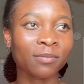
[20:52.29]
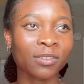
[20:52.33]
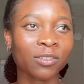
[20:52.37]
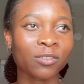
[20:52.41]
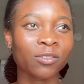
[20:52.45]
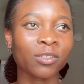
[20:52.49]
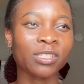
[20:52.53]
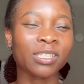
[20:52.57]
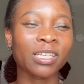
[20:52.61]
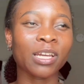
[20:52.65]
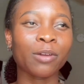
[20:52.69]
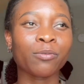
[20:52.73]

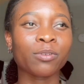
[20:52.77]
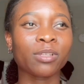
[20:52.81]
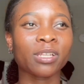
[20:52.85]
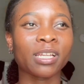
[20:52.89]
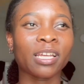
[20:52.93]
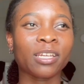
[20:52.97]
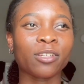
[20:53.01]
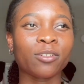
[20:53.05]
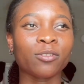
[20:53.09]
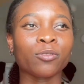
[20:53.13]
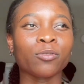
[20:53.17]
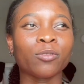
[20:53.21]
So instead with
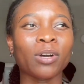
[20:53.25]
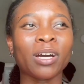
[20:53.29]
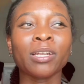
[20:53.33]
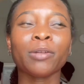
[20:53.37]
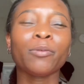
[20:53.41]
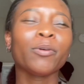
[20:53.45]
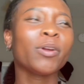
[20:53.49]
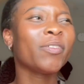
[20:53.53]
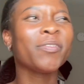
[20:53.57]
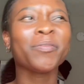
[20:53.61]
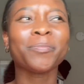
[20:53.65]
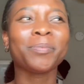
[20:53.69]
like, you know, and they
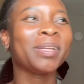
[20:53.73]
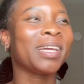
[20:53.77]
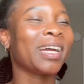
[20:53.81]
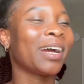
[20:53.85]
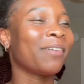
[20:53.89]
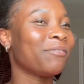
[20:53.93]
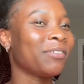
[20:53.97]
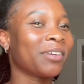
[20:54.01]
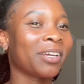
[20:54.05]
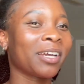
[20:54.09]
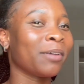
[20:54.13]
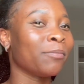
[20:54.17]
weren't even playing
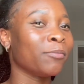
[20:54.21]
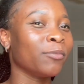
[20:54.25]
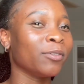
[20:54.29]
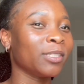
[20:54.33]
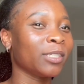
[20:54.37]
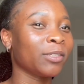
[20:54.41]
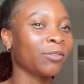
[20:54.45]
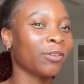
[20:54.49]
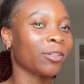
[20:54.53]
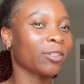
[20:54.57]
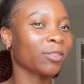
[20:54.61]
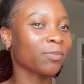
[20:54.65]
African
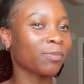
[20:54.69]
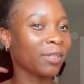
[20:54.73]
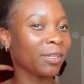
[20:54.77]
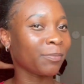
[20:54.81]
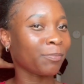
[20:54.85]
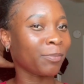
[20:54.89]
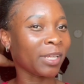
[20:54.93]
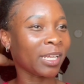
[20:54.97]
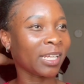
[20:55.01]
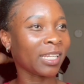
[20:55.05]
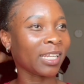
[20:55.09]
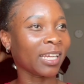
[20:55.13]
music, they were
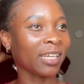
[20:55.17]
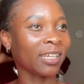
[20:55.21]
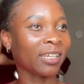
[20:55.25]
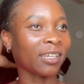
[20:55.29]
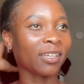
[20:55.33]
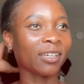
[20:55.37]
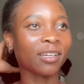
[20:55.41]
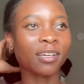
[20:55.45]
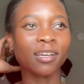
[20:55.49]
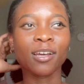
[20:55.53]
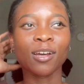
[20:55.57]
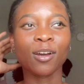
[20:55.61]
just playing like
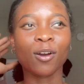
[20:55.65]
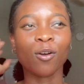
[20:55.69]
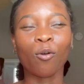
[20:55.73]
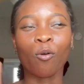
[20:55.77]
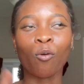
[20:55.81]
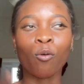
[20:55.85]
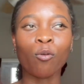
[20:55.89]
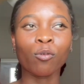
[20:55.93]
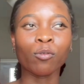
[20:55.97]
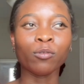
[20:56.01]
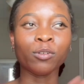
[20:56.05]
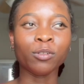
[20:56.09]

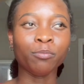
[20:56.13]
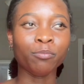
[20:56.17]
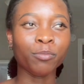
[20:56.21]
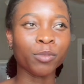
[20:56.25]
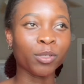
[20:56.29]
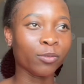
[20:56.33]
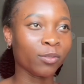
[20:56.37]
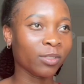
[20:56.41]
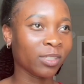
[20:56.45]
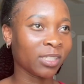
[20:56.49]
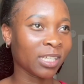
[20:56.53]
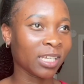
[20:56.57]
old
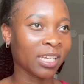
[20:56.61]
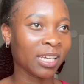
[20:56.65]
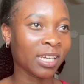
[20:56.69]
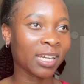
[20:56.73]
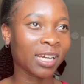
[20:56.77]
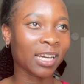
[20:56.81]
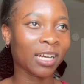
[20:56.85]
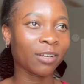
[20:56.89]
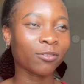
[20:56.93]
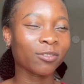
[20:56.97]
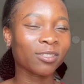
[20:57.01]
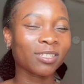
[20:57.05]

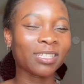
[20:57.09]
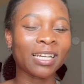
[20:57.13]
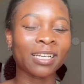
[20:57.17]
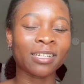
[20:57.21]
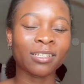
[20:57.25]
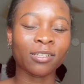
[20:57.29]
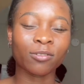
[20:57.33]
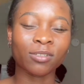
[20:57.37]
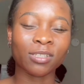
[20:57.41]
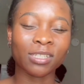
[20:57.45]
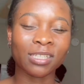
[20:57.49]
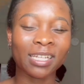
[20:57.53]
music, and it was
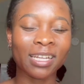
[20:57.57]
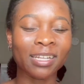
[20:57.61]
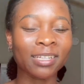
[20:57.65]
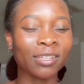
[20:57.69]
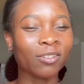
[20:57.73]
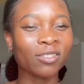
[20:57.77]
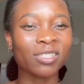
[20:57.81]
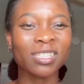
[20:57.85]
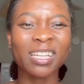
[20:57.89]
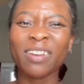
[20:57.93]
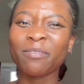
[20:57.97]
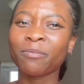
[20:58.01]
like there
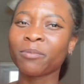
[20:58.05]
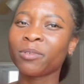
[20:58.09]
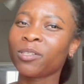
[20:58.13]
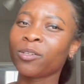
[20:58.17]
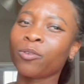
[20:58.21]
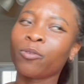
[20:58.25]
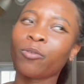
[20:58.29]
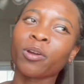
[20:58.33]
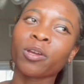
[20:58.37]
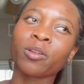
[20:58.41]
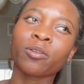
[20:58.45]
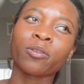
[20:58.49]
was live
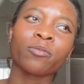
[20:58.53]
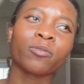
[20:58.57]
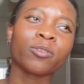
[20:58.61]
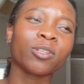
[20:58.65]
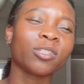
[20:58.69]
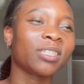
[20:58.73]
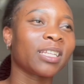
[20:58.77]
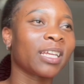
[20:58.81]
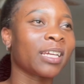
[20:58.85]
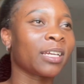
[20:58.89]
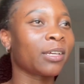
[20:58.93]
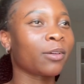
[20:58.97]
music going on. It
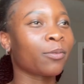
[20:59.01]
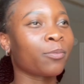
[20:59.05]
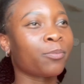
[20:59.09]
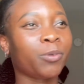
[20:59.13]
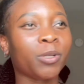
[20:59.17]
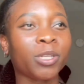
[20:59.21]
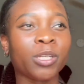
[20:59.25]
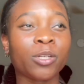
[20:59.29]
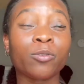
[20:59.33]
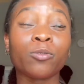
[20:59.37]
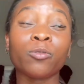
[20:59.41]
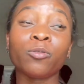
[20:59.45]
was like a
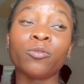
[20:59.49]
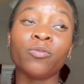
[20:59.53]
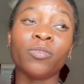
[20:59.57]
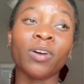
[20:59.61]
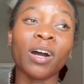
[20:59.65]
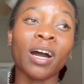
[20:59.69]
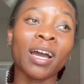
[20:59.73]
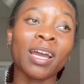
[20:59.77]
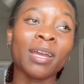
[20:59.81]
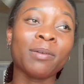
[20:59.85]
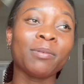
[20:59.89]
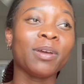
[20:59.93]
pretty cool
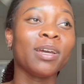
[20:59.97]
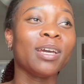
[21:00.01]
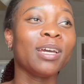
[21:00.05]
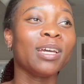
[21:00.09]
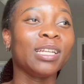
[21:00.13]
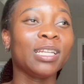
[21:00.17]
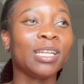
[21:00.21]
vibe.